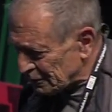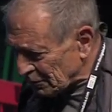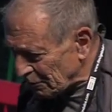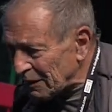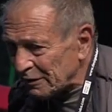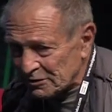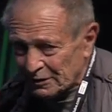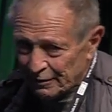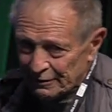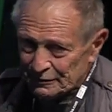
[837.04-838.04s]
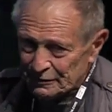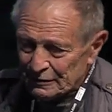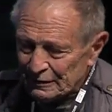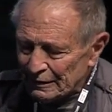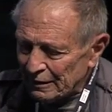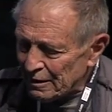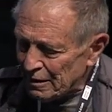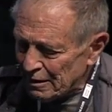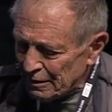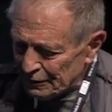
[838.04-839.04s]
took immense courage,
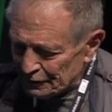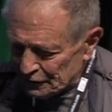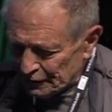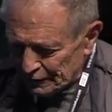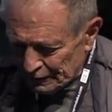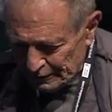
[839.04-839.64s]
she